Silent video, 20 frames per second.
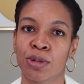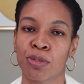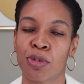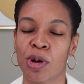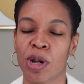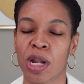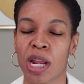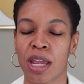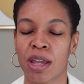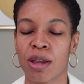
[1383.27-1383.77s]
to
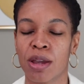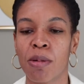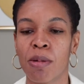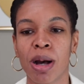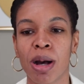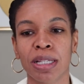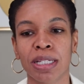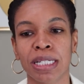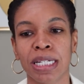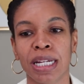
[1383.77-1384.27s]
support egg
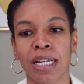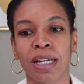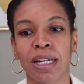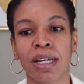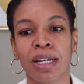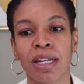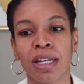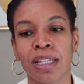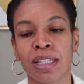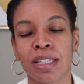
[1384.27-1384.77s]

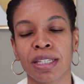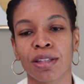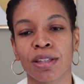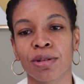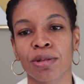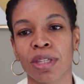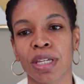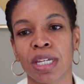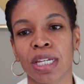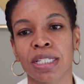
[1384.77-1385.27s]
quality. The
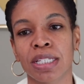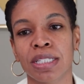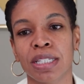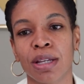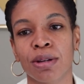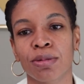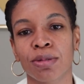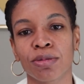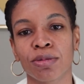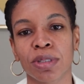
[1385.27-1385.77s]
other thing
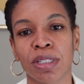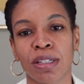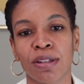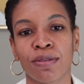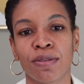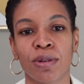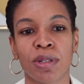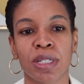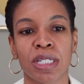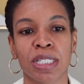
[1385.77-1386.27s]
is I would
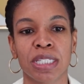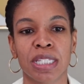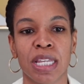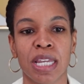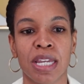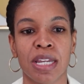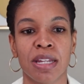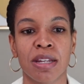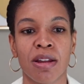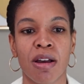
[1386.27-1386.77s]
really
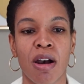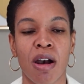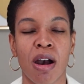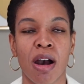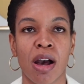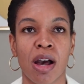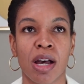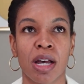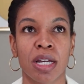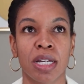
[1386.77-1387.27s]
focus in
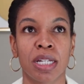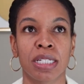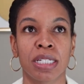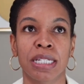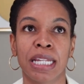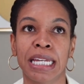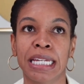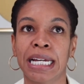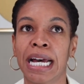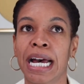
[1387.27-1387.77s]

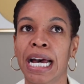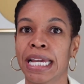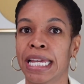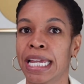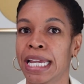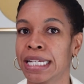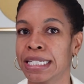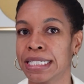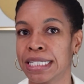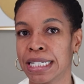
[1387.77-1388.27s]
on like a
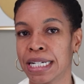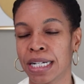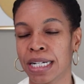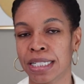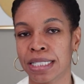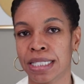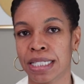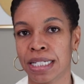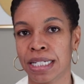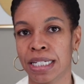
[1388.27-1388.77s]
high
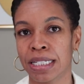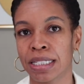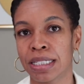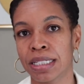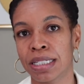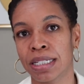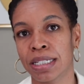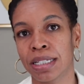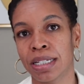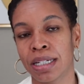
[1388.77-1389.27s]

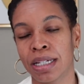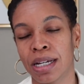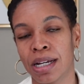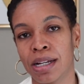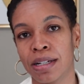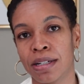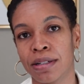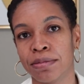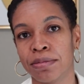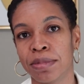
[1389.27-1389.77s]
antioxidant
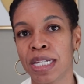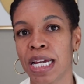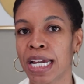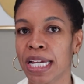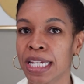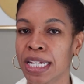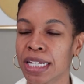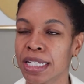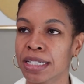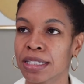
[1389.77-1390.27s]

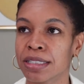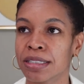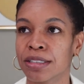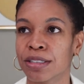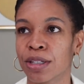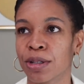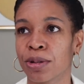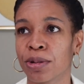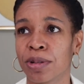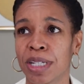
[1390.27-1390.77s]
diet,
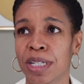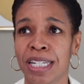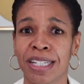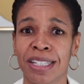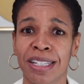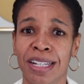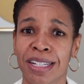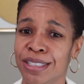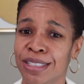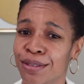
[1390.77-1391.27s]
so
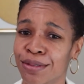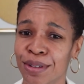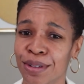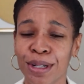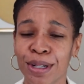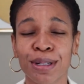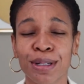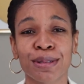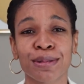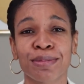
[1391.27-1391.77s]
eating lots
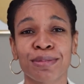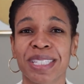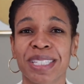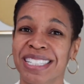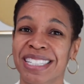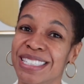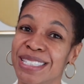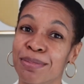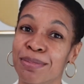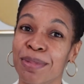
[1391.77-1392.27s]
of
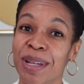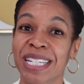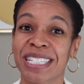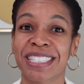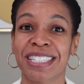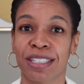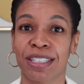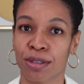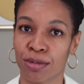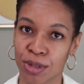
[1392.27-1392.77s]
herbs and
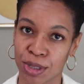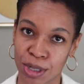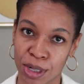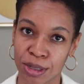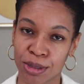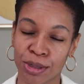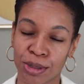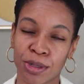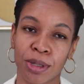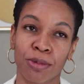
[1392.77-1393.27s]
spices,
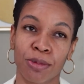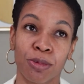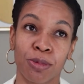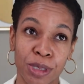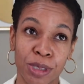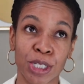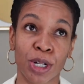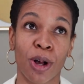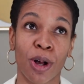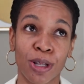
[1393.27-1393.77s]

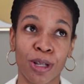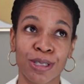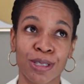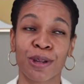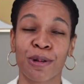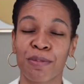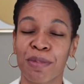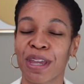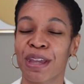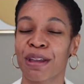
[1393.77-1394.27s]
which
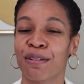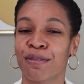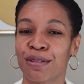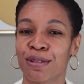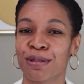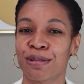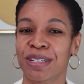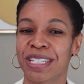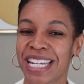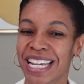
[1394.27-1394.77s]
also make
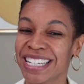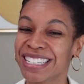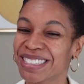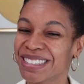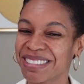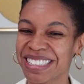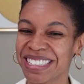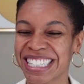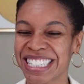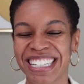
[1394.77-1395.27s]
food
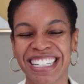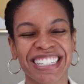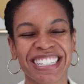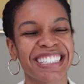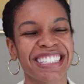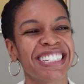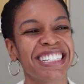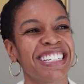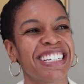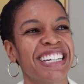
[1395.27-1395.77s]
taste really
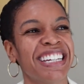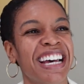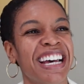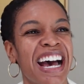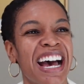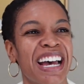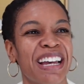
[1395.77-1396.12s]
good.